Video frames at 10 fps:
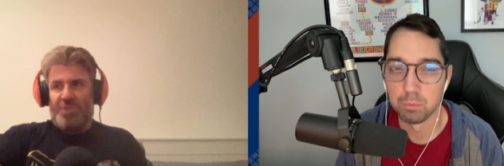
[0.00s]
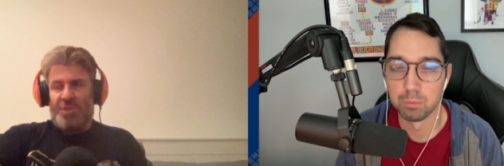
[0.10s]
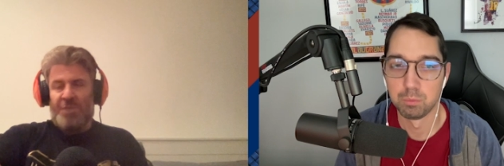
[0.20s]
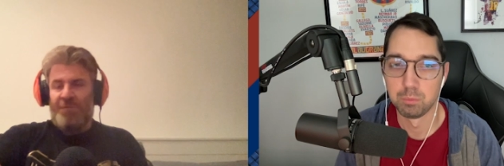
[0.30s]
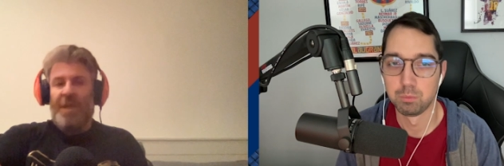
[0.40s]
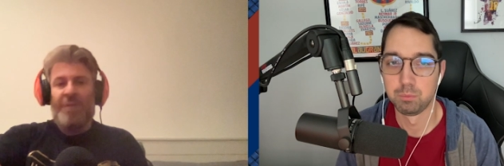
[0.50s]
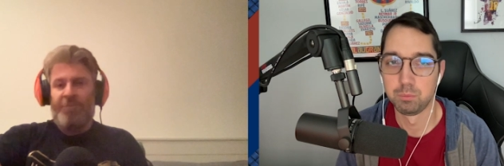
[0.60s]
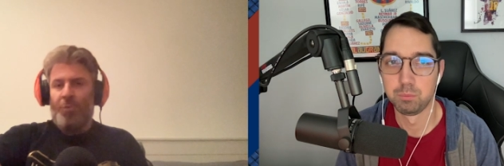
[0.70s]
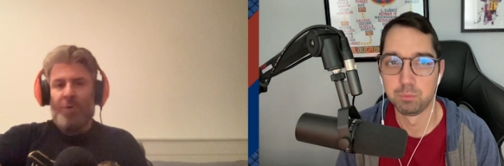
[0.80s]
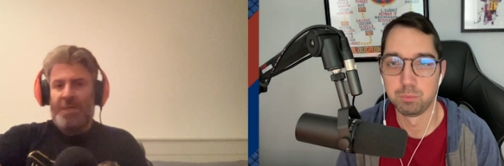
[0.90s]
Speaker 1: this is fine
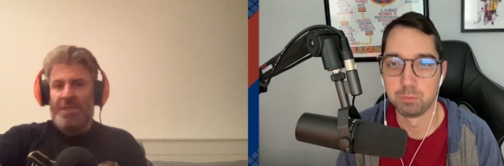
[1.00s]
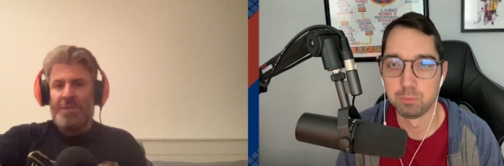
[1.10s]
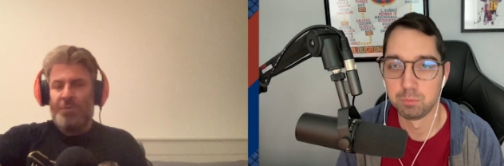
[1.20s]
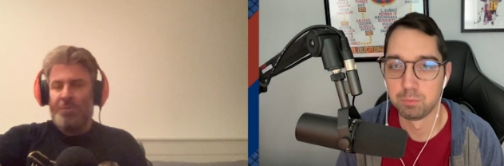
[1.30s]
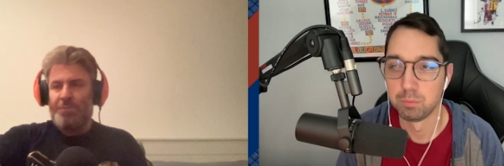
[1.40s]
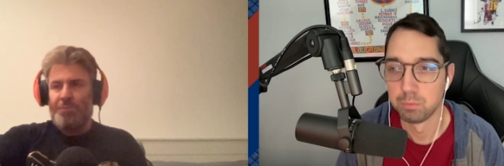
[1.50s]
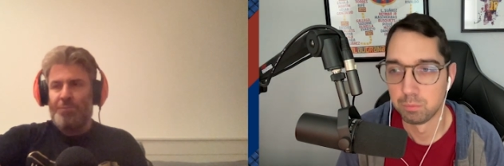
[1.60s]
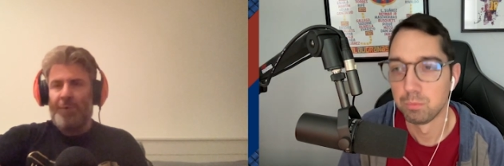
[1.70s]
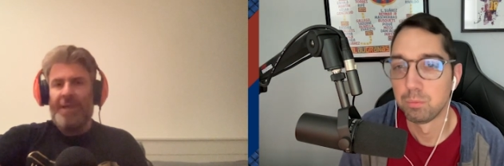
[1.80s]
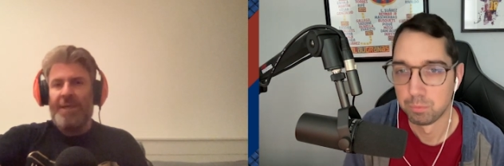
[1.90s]
for what it is
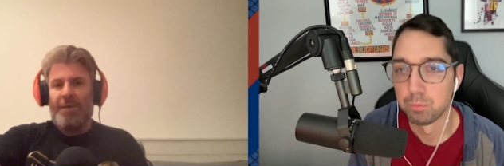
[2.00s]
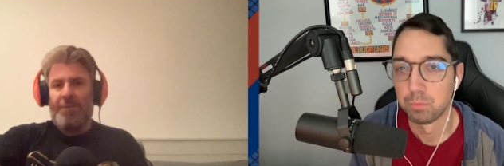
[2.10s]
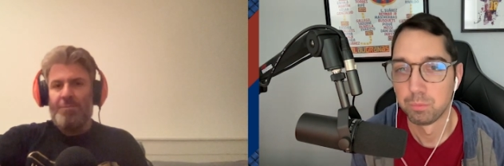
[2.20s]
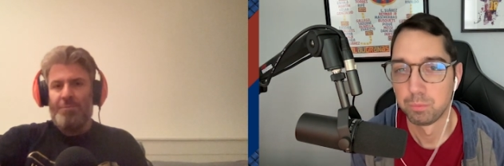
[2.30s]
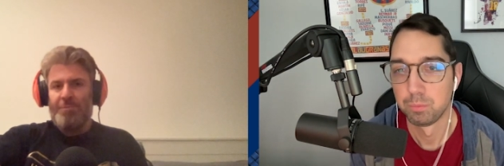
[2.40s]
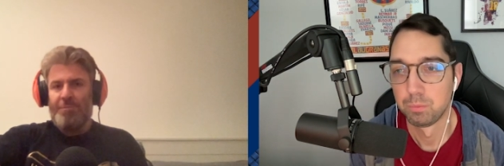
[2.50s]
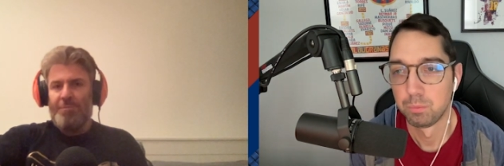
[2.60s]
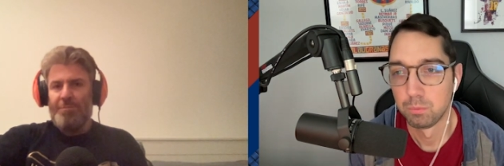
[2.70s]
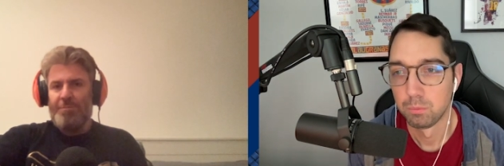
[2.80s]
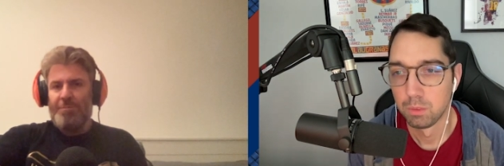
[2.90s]
right now.
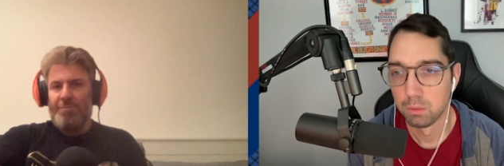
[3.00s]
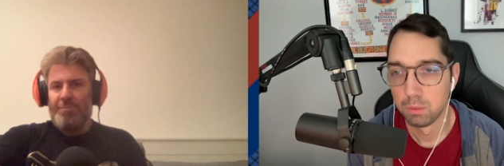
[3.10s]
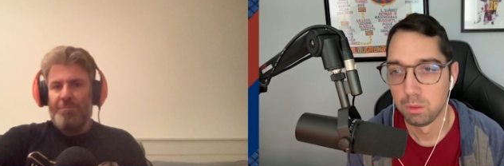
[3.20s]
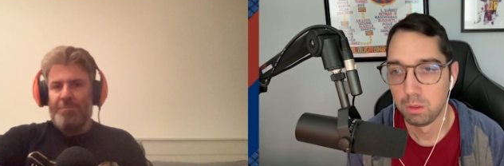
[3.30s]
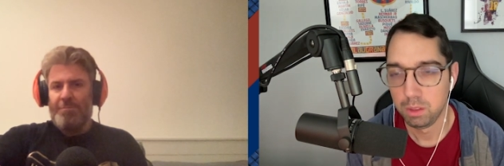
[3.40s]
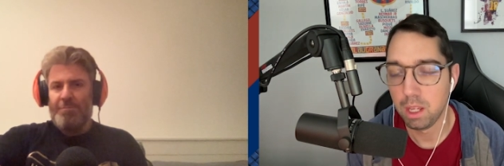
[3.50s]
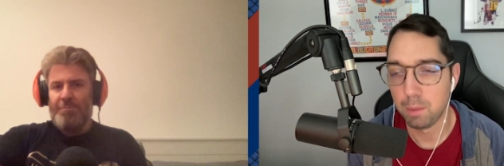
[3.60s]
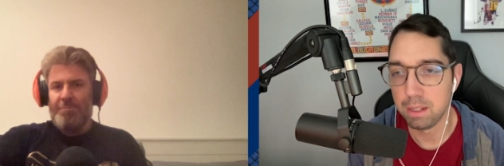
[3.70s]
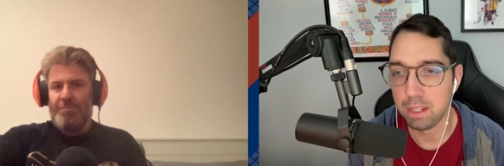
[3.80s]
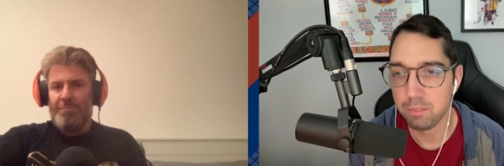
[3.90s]
Speaker 2: Yeah,
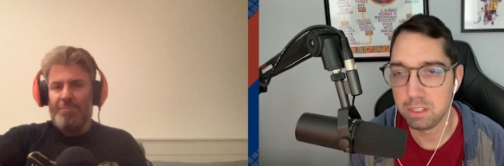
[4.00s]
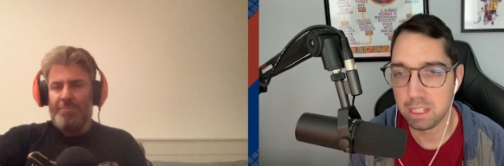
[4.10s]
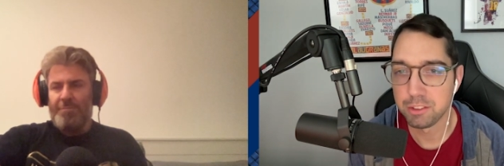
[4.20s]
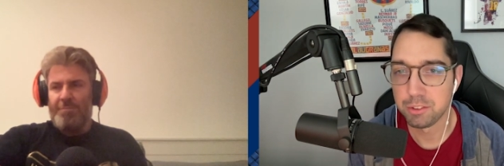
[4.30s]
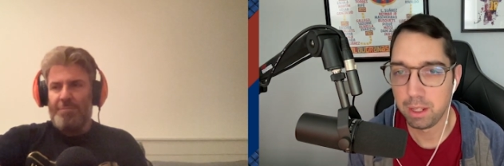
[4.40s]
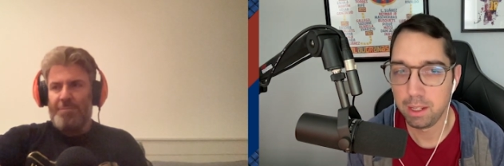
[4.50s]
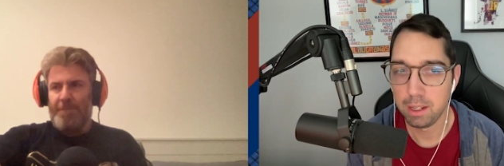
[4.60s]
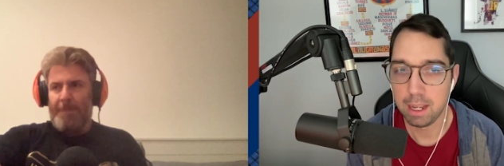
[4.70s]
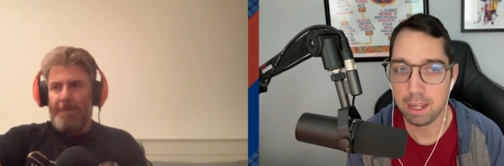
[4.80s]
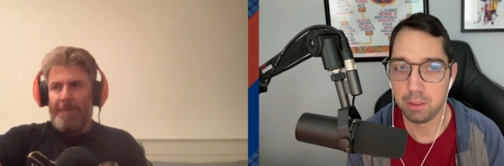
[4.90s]
I mean, even
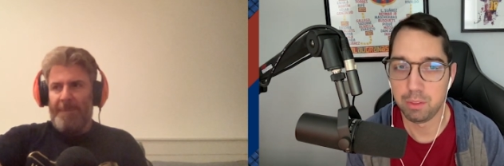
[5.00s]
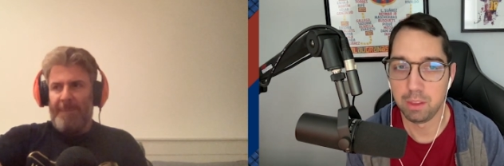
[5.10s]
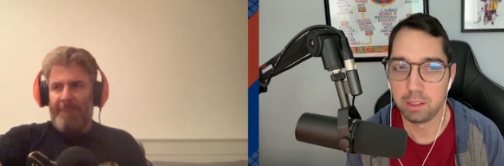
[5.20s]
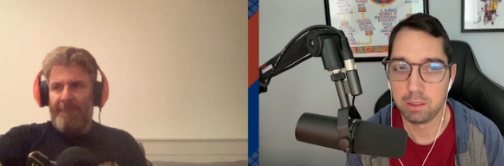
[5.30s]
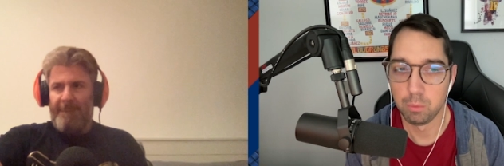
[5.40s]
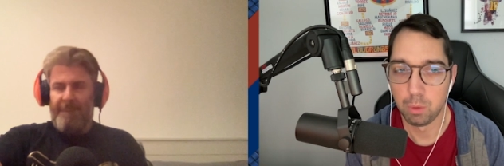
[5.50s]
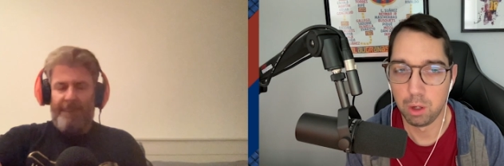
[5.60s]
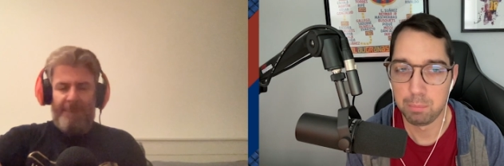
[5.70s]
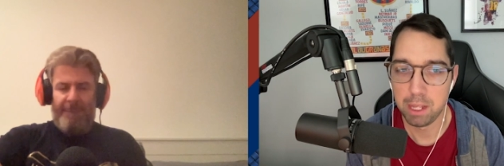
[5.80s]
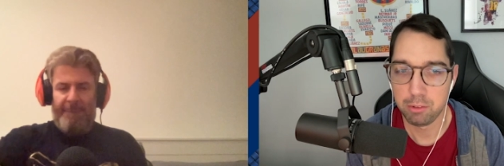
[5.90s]
yesterday, I, I think
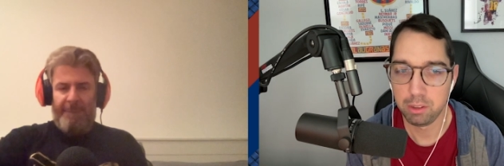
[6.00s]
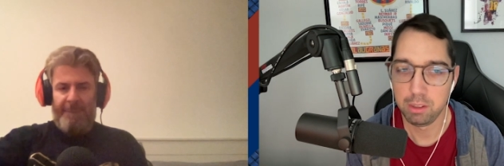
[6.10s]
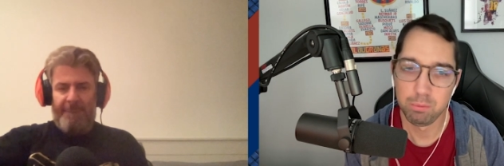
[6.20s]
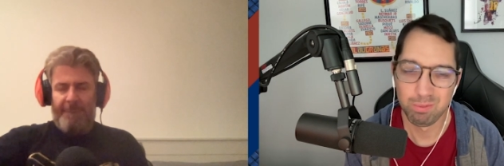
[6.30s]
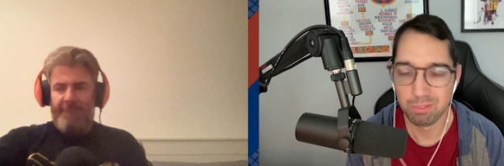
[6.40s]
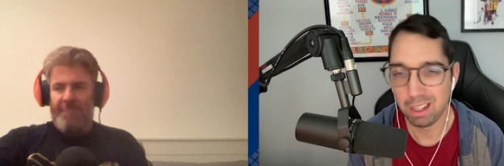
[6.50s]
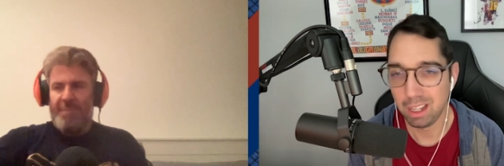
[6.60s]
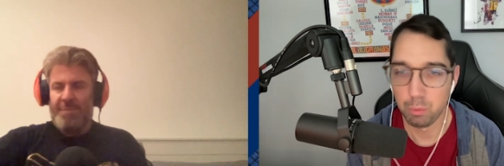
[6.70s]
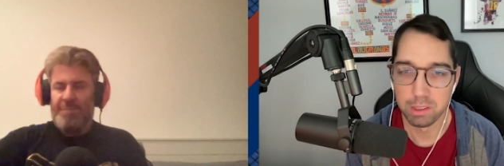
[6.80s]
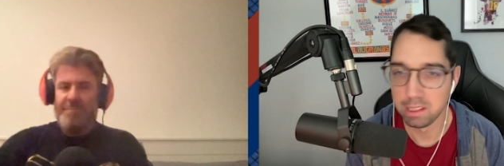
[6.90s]
while Pedri, uh,
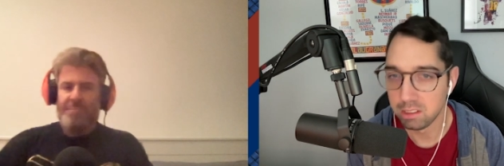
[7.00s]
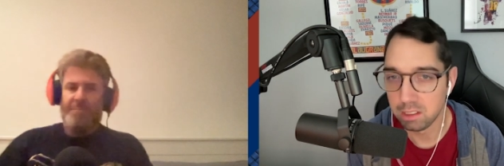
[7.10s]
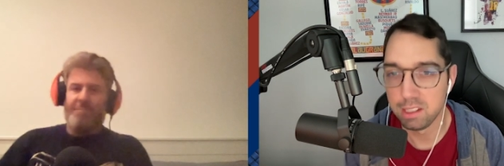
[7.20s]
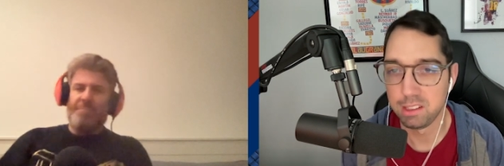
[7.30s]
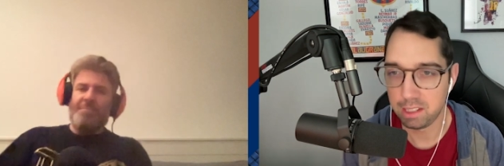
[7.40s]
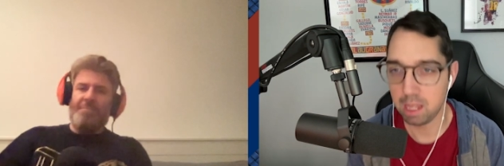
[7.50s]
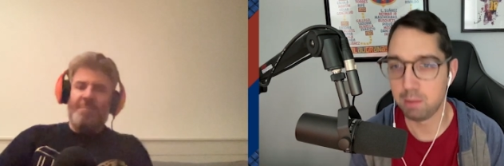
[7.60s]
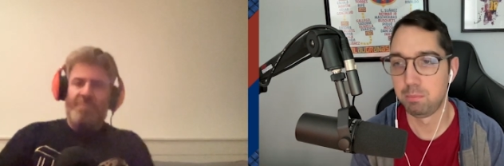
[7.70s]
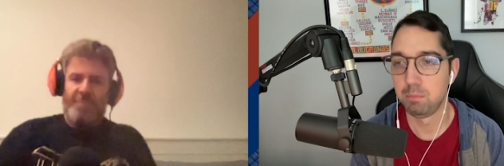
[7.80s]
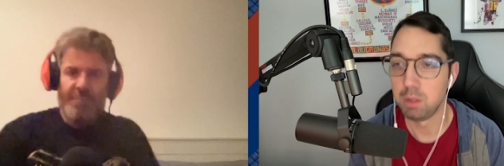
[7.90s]
it wasn't his cleanest
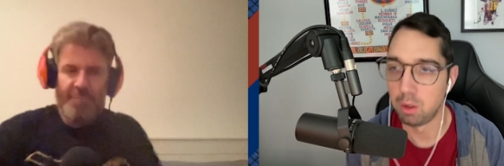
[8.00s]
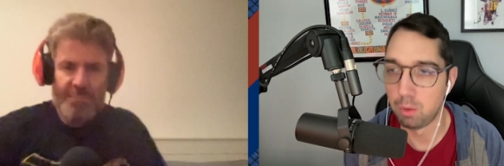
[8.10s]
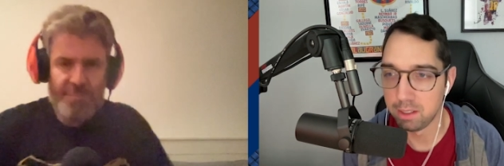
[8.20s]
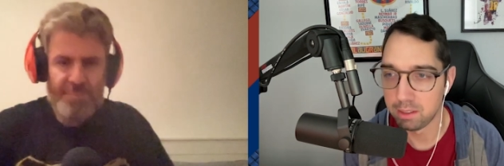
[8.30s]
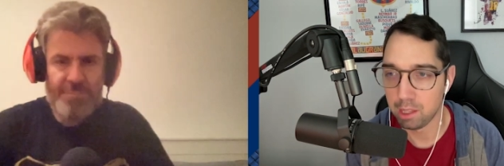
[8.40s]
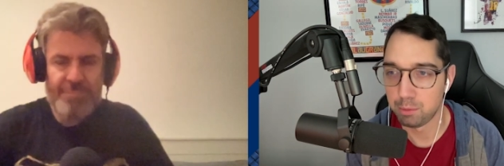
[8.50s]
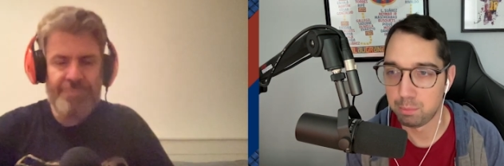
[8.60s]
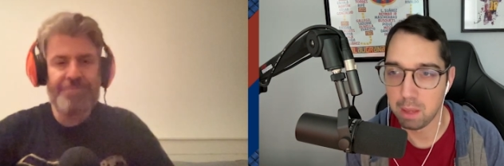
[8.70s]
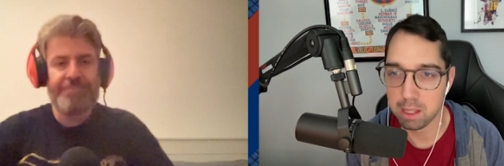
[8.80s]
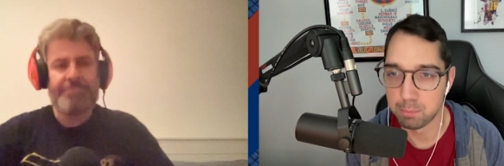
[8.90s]
game. You know, as as
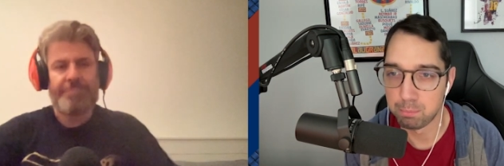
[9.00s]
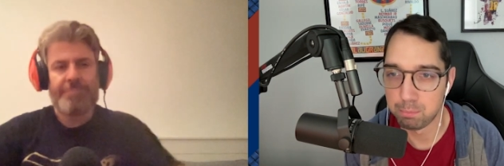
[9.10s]
as